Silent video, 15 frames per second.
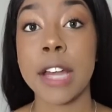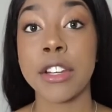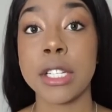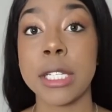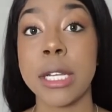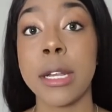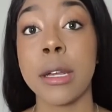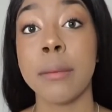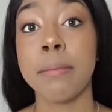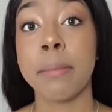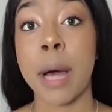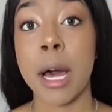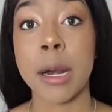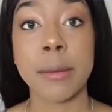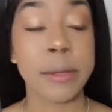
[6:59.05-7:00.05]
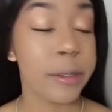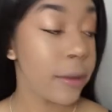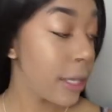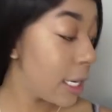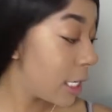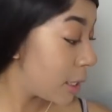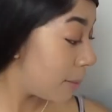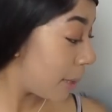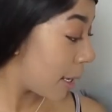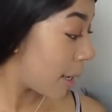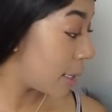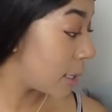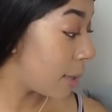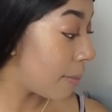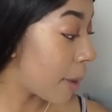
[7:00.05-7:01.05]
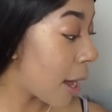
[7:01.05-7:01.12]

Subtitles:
I just needed bottoms for these because the